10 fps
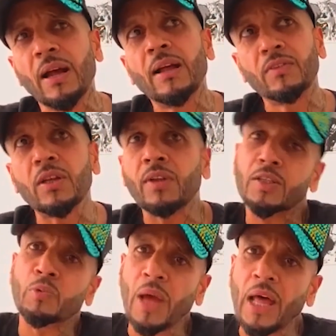that's
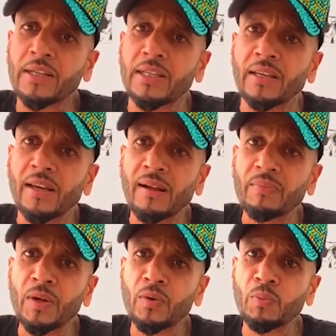reality. You
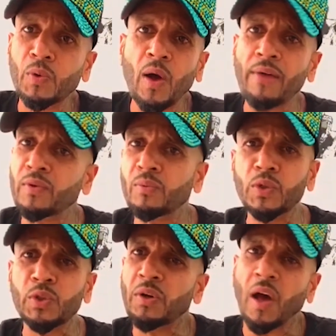know, we don't have to, we
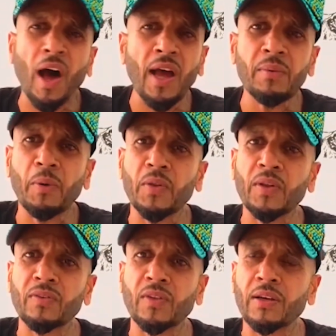shouldn't hide about
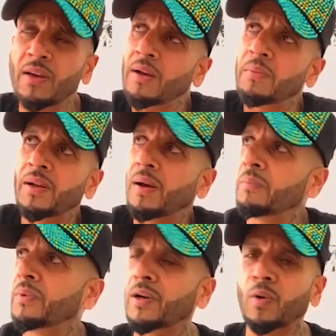things like, yeah, man,
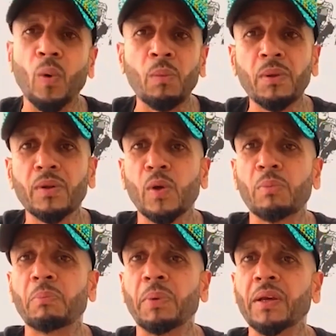I'm like a normal
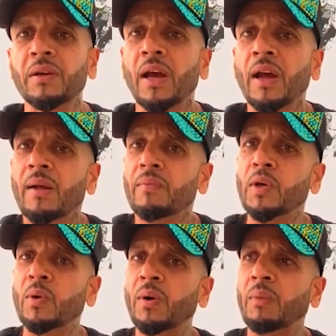human being. You
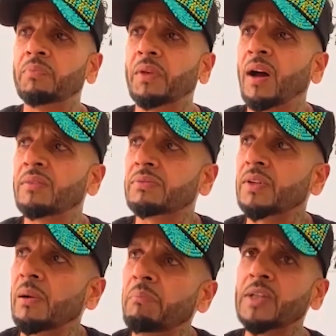know, I
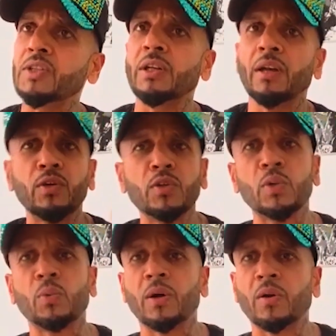still mention I used
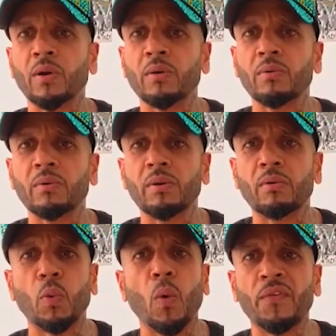to work on
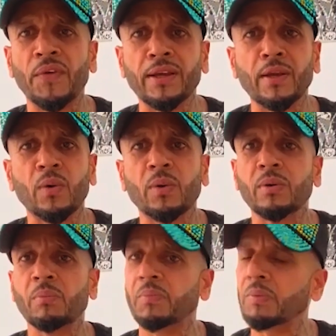roofing, you know,
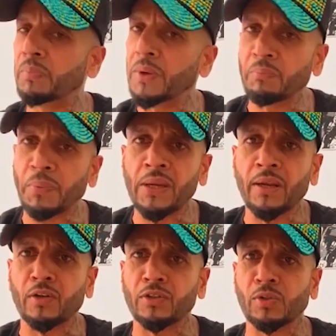being
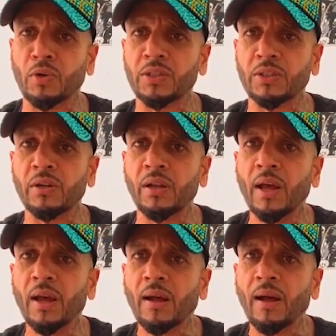a construction.
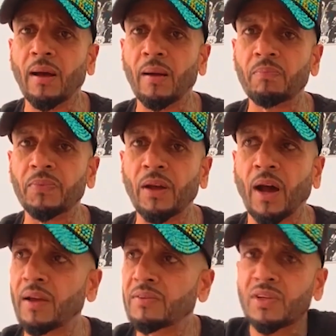
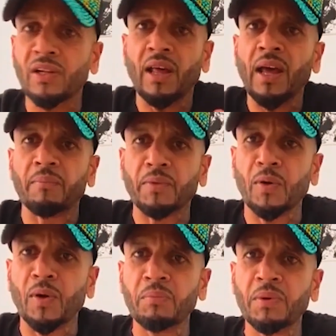I still am, you know
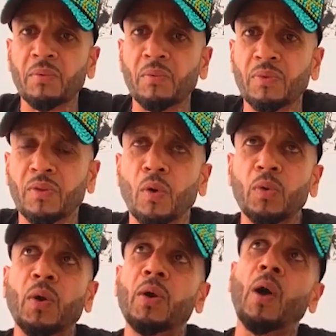what I mean? Don't
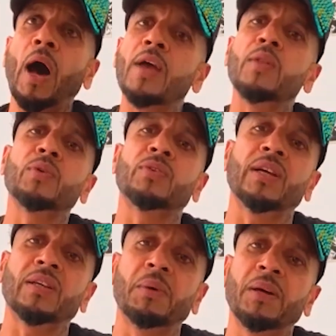try to hide those
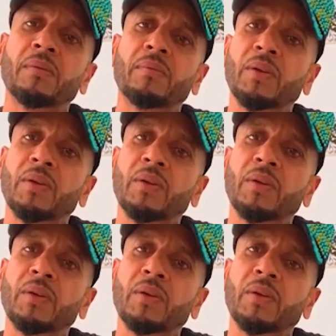things, man.